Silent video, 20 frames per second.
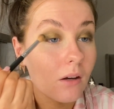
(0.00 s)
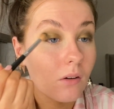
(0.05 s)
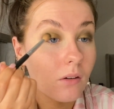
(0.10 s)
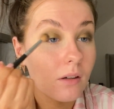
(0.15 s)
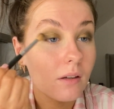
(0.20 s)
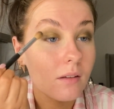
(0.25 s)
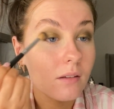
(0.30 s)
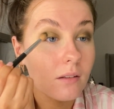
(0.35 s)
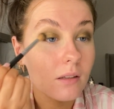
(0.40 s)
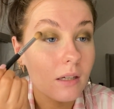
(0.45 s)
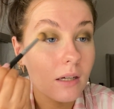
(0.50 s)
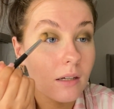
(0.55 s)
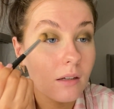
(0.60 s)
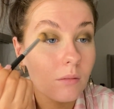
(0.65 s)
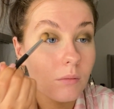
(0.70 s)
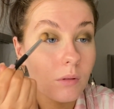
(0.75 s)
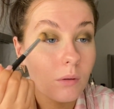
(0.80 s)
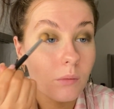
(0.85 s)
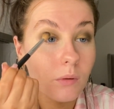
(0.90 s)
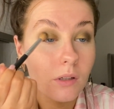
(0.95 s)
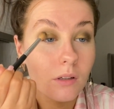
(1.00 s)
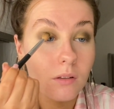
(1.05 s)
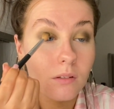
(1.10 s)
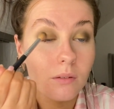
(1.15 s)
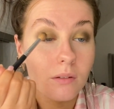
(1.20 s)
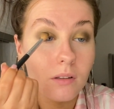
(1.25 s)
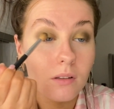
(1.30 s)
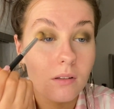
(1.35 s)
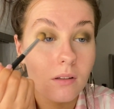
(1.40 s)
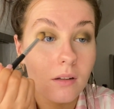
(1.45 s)
Honestly, I am the worst
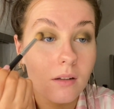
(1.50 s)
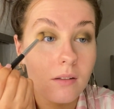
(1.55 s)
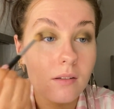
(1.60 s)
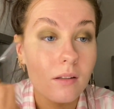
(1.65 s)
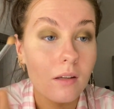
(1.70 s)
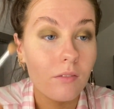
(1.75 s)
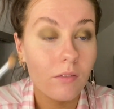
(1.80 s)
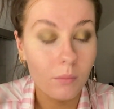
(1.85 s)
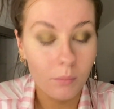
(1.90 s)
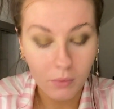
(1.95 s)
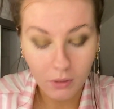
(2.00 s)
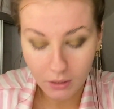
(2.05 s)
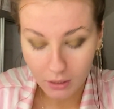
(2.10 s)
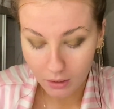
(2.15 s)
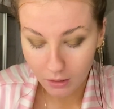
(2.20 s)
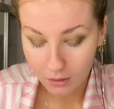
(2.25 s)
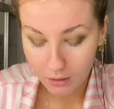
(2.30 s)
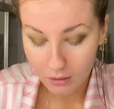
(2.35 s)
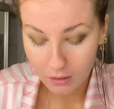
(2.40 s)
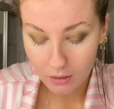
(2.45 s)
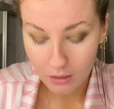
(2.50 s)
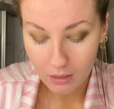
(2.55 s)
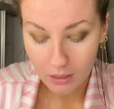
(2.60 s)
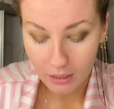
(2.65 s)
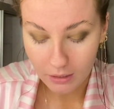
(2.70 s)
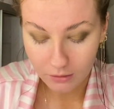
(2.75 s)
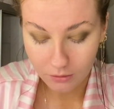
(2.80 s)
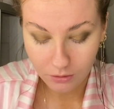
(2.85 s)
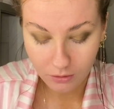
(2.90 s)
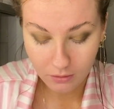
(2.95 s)
person at saving money.
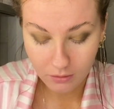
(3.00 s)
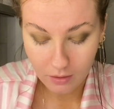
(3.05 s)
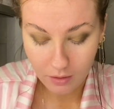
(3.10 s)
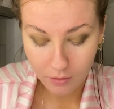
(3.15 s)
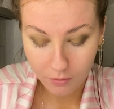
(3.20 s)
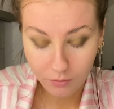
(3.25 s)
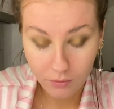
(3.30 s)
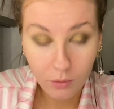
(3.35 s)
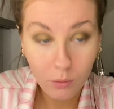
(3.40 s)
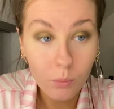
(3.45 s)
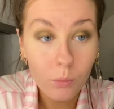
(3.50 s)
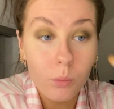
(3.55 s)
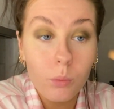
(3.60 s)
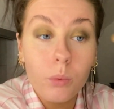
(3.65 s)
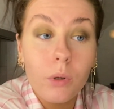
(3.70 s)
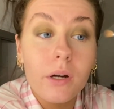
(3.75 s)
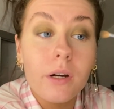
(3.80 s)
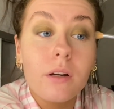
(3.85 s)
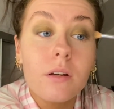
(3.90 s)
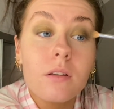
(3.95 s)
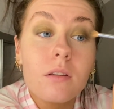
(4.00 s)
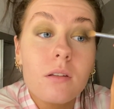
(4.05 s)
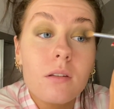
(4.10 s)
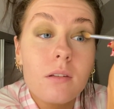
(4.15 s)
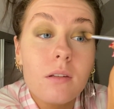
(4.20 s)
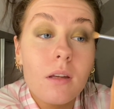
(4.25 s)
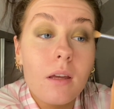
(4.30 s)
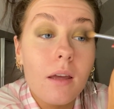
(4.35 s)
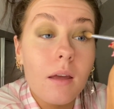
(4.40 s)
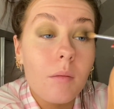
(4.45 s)
I just have the
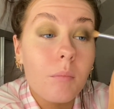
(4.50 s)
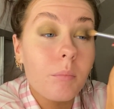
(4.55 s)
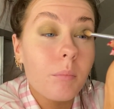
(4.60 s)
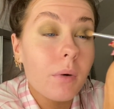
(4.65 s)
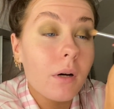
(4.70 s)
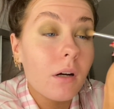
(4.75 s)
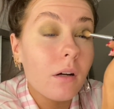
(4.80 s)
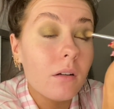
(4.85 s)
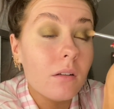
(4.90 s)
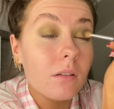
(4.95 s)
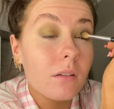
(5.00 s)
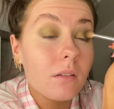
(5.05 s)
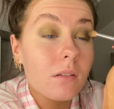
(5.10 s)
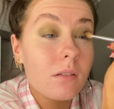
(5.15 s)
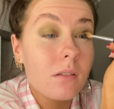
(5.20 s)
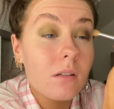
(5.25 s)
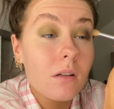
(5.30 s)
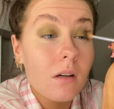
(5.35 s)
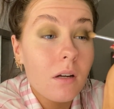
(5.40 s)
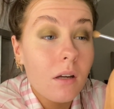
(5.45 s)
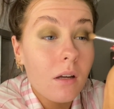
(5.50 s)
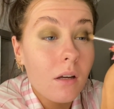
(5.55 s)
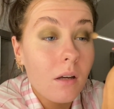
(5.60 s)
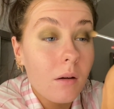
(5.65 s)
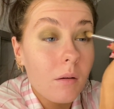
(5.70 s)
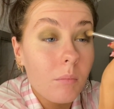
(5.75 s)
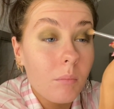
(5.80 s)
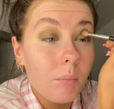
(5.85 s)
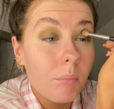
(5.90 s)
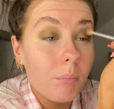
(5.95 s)
worst impulse
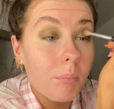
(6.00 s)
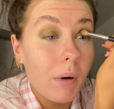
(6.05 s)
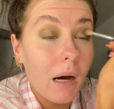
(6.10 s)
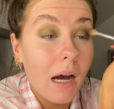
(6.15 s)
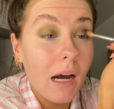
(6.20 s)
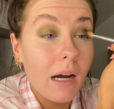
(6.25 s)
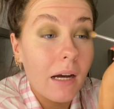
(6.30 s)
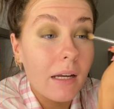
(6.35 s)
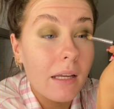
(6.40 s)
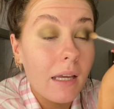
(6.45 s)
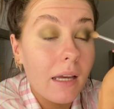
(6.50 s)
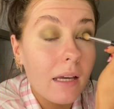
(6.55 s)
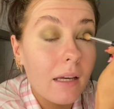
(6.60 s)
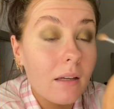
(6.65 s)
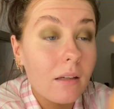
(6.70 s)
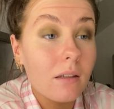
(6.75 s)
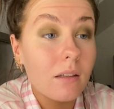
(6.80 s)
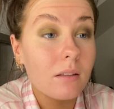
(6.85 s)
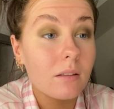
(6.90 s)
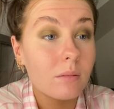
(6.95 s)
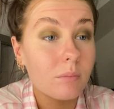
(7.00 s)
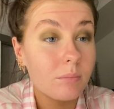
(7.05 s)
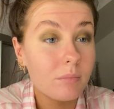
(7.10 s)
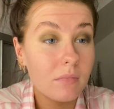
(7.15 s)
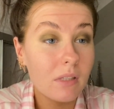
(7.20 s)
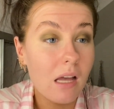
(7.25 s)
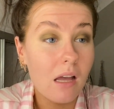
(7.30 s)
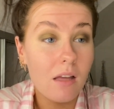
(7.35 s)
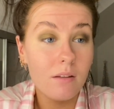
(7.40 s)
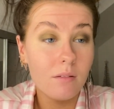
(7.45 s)
buying
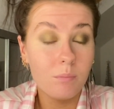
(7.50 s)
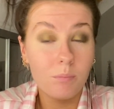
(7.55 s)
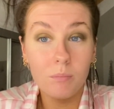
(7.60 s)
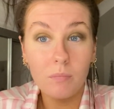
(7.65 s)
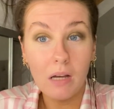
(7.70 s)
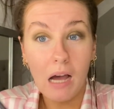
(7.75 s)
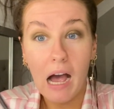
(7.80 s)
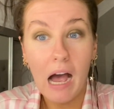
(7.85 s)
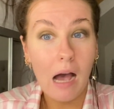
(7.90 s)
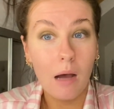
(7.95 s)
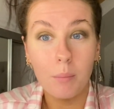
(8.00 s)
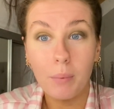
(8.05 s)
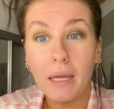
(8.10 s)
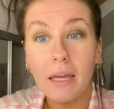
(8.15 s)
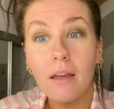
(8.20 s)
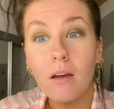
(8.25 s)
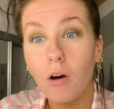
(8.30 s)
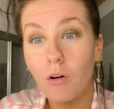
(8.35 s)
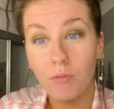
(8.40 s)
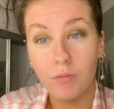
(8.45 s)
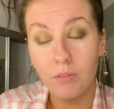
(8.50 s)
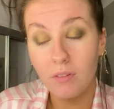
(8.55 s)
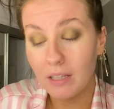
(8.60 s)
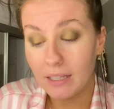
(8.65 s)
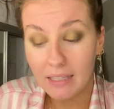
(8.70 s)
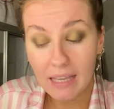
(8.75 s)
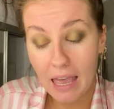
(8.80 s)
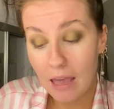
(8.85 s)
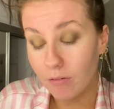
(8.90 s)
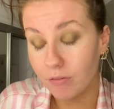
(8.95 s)
habit of
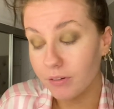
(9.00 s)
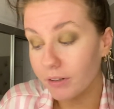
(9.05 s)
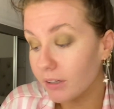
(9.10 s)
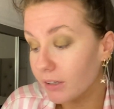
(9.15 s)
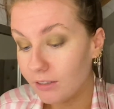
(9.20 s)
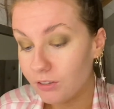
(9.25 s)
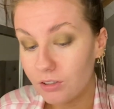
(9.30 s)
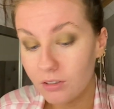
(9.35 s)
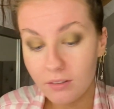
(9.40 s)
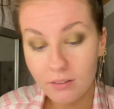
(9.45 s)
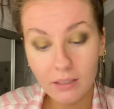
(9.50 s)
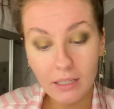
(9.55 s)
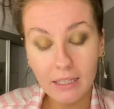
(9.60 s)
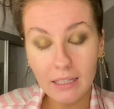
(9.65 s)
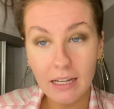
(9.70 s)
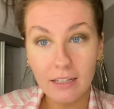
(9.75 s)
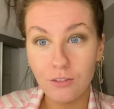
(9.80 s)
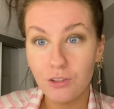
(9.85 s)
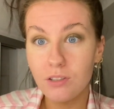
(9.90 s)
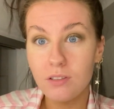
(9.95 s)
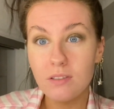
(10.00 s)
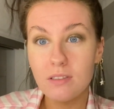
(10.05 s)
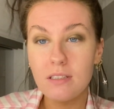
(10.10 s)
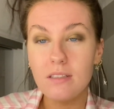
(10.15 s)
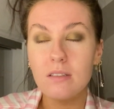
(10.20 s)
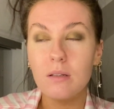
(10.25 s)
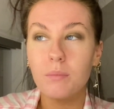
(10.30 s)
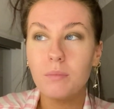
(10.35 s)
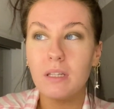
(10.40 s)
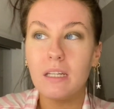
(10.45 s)
ever. I just see
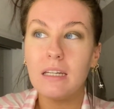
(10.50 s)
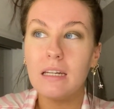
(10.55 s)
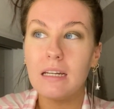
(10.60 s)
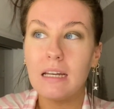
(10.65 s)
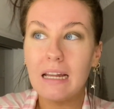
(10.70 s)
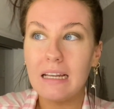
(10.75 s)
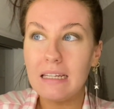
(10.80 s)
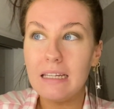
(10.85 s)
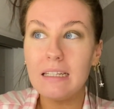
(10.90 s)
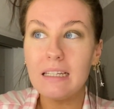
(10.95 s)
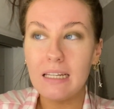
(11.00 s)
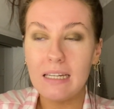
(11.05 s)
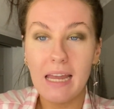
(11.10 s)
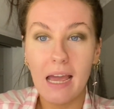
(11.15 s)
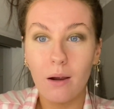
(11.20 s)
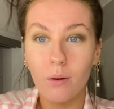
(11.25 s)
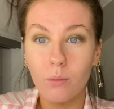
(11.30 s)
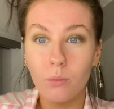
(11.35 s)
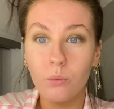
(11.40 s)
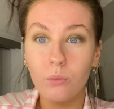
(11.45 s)
something and I need it now.